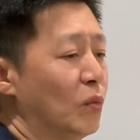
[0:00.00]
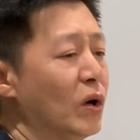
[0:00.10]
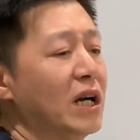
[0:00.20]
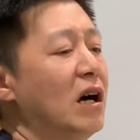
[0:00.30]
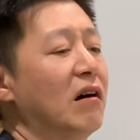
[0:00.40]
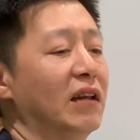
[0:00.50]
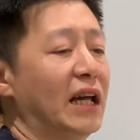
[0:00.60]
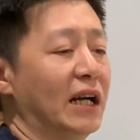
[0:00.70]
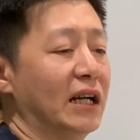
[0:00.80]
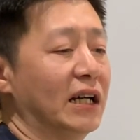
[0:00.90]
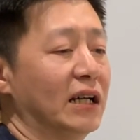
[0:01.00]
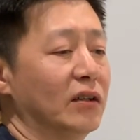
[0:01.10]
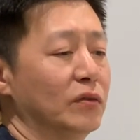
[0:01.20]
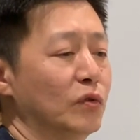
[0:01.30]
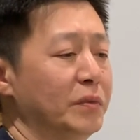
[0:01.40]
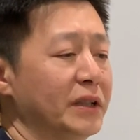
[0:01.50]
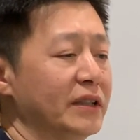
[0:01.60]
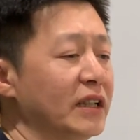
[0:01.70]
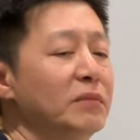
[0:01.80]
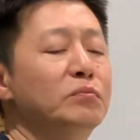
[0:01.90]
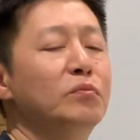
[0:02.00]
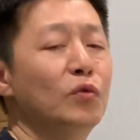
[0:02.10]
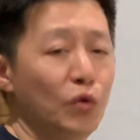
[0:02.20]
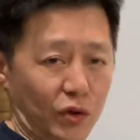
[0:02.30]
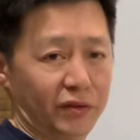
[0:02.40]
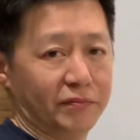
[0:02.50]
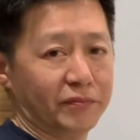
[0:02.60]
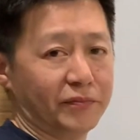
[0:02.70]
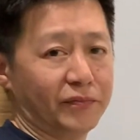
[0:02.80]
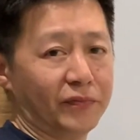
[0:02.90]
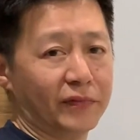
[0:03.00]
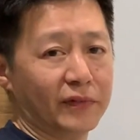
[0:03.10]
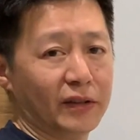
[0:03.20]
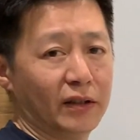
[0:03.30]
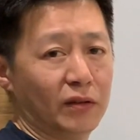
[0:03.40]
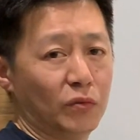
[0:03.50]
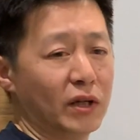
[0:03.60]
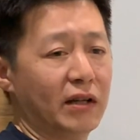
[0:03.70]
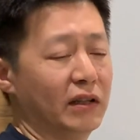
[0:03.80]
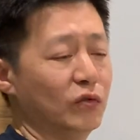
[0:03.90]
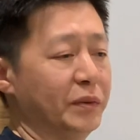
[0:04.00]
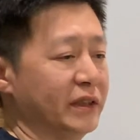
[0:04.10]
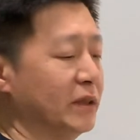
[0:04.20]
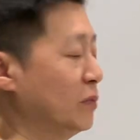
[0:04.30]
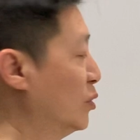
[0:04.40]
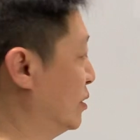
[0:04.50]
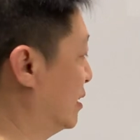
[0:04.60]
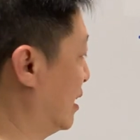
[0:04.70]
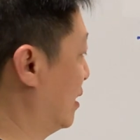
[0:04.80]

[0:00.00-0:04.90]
what kind of luck will be termed good? What kind of luck will be termed good?